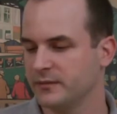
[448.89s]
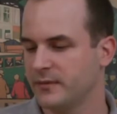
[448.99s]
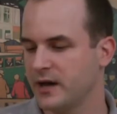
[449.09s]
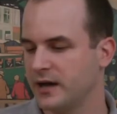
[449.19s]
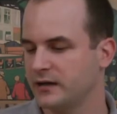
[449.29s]
to
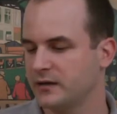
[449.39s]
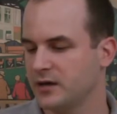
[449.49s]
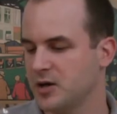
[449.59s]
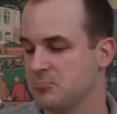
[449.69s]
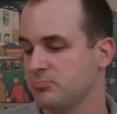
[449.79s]
mind.
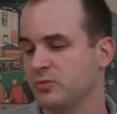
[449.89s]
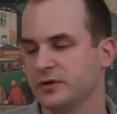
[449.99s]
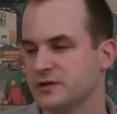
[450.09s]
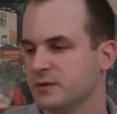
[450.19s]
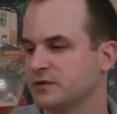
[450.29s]

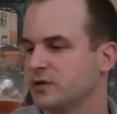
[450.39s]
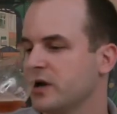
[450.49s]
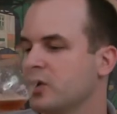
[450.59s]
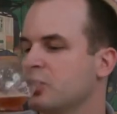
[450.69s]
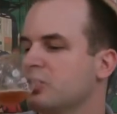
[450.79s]
Really smells
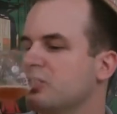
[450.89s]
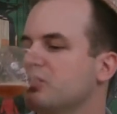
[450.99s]
great.